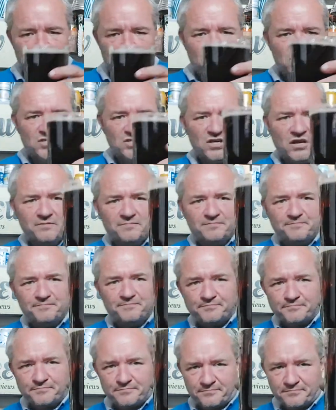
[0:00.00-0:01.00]
So,
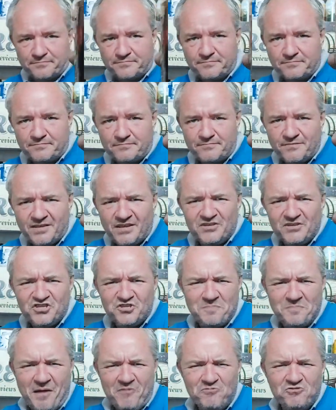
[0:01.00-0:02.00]

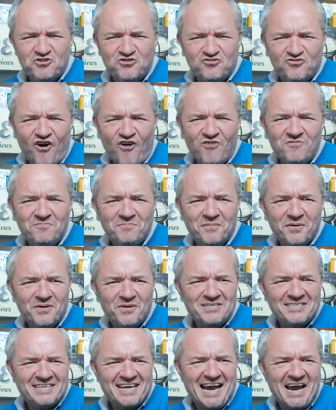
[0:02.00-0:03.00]
smells strong,
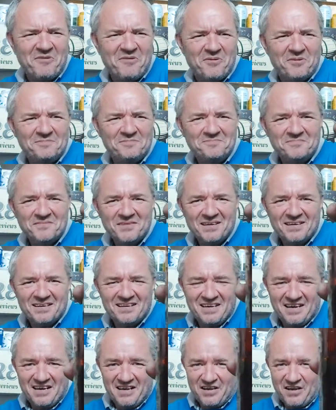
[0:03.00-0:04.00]
bloody hell.
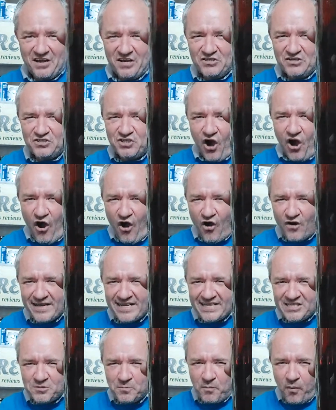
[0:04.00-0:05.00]
A
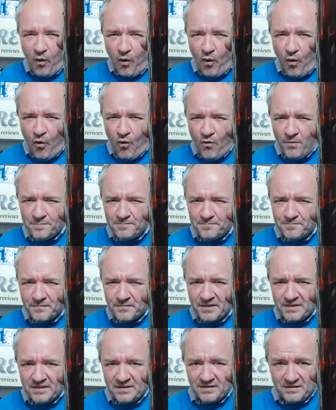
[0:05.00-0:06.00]
darkish pour,
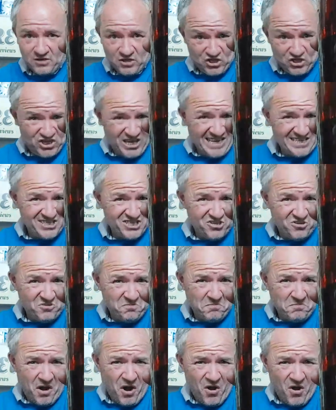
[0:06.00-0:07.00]
chestnut,
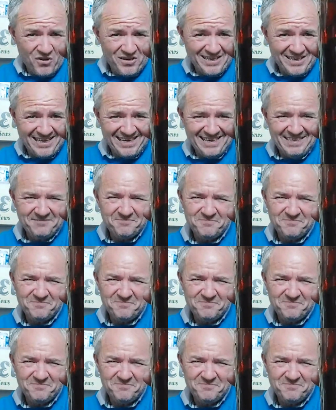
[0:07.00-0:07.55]
mahogany.